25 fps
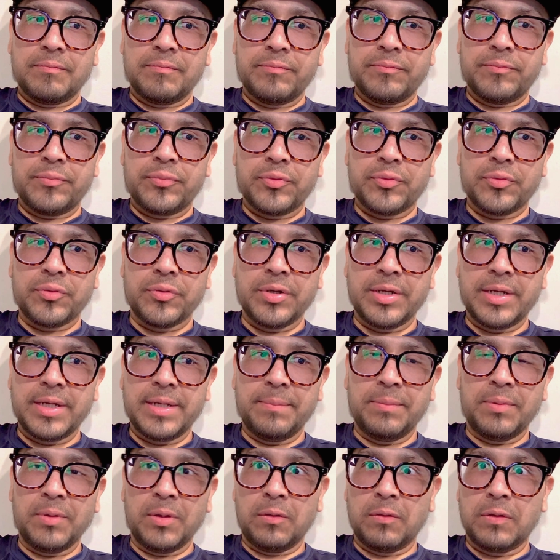pretty
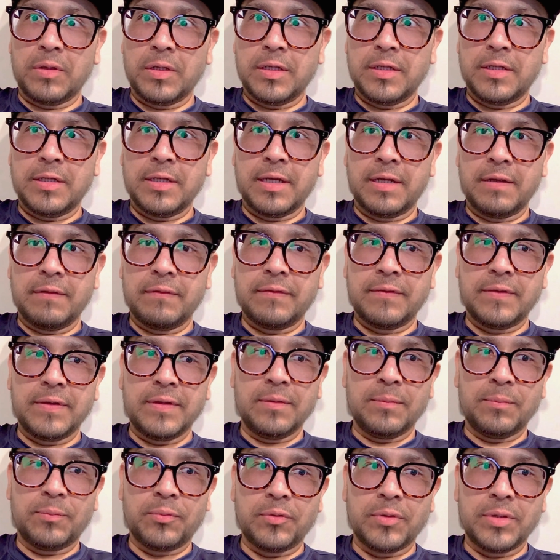bloated. I feel
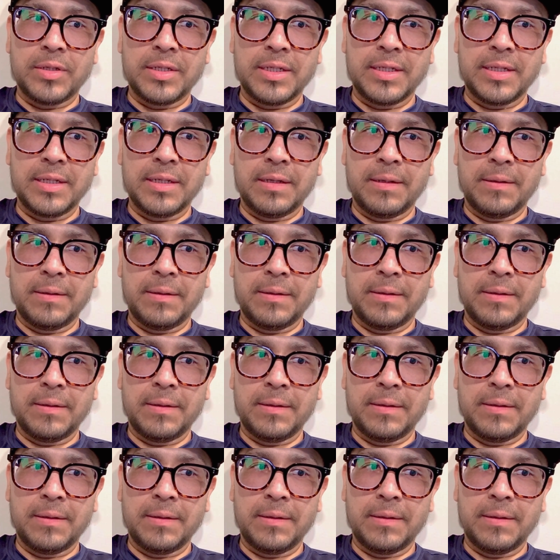pretty